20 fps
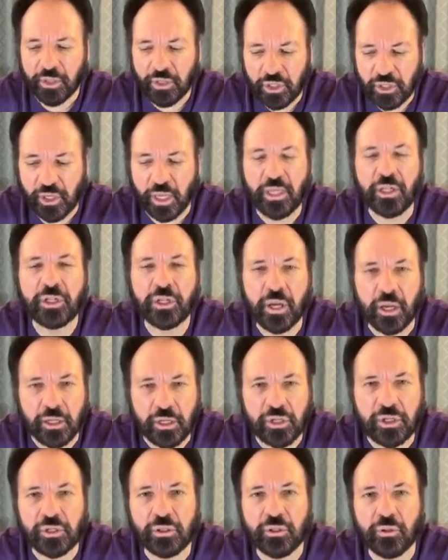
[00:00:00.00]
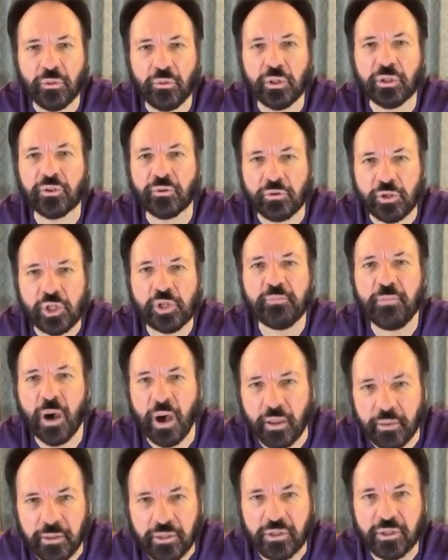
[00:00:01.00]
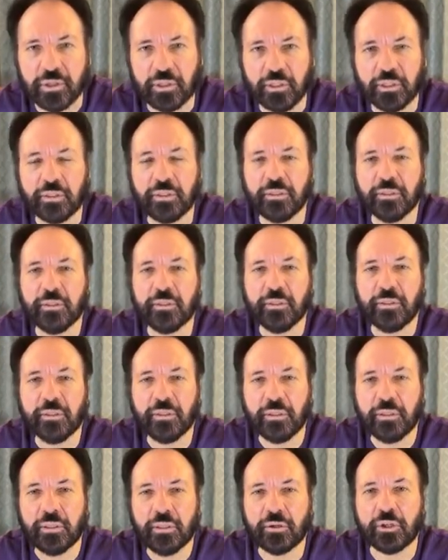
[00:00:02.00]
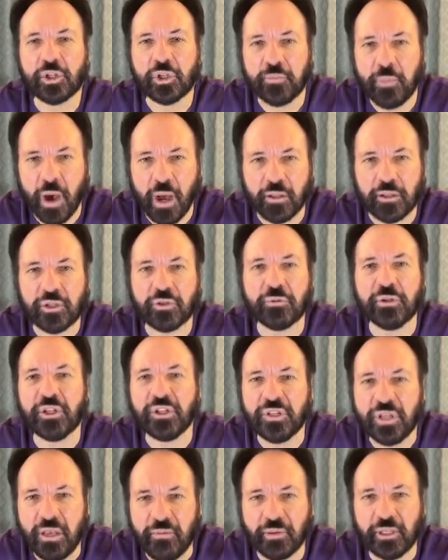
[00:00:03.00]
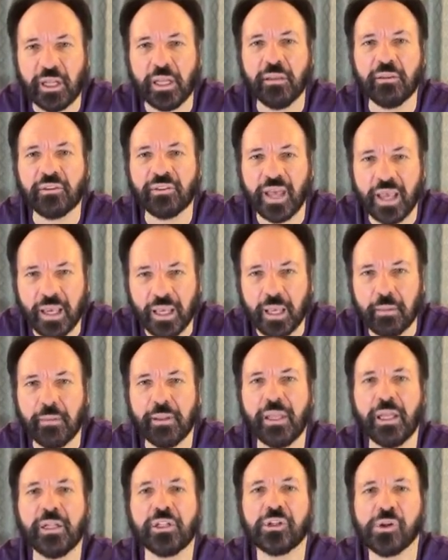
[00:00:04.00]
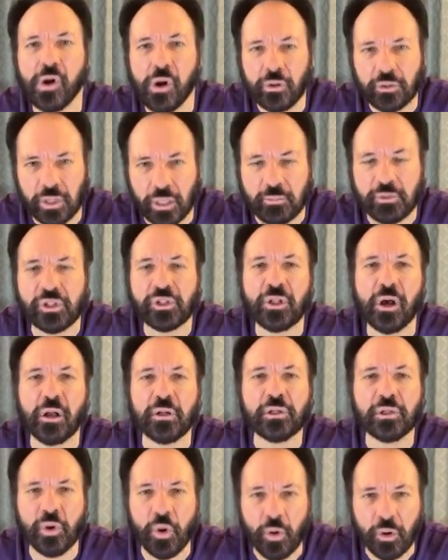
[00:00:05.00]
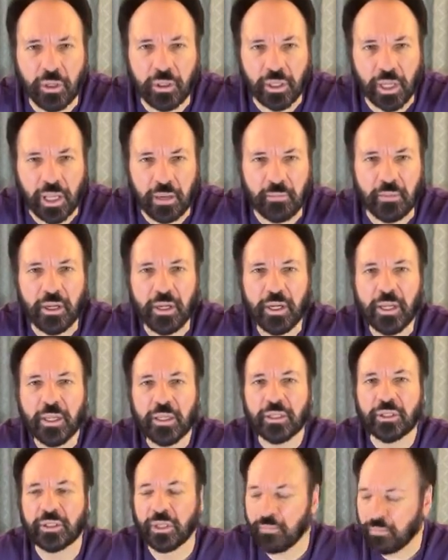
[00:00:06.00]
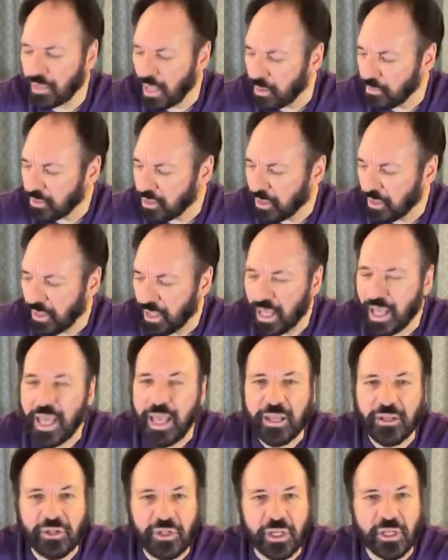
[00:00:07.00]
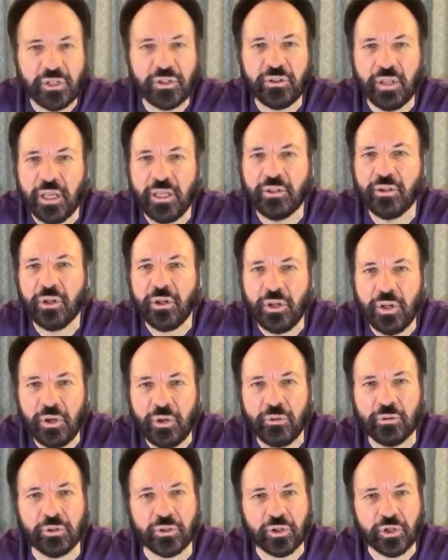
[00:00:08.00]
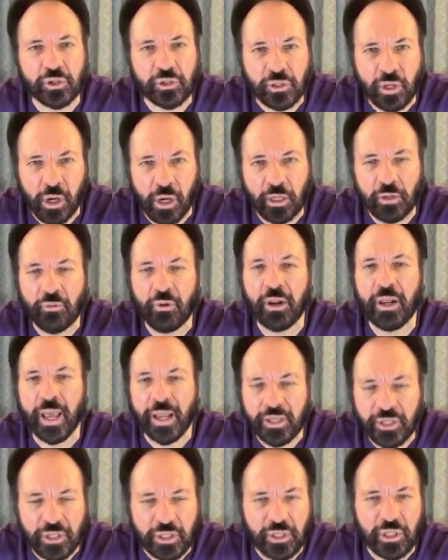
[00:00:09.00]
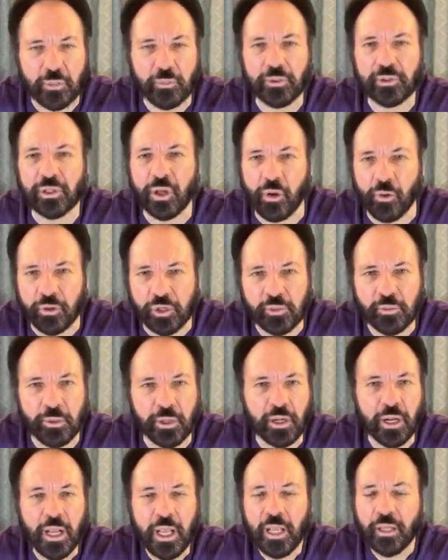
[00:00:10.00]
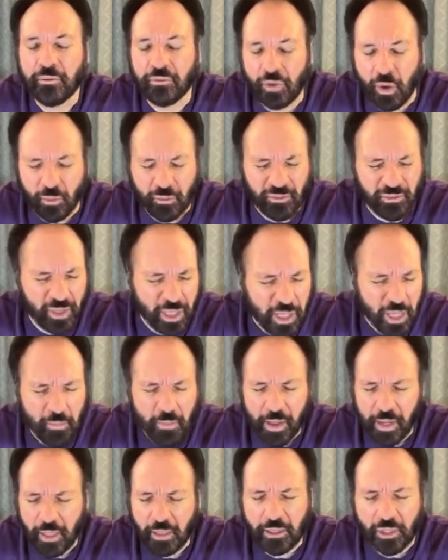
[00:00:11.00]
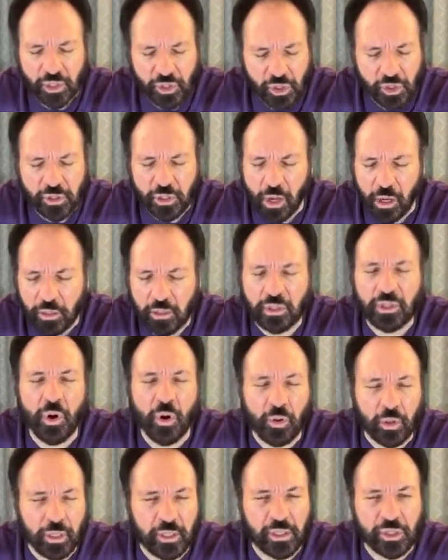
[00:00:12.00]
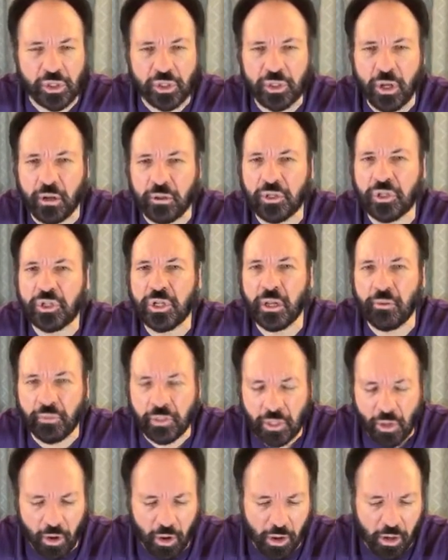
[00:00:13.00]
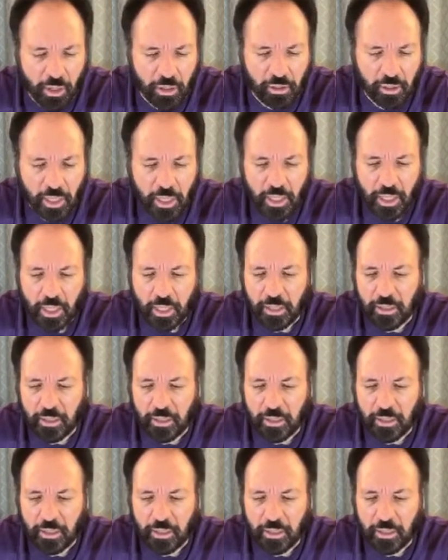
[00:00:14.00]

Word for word: This is a touch with response response, receive it and thank him and then talk to him. Start talking to him. Sometimes the easiest thing to do to start relationship with Holy Spirit, don't think about it, just start talking, just start sharing your heart.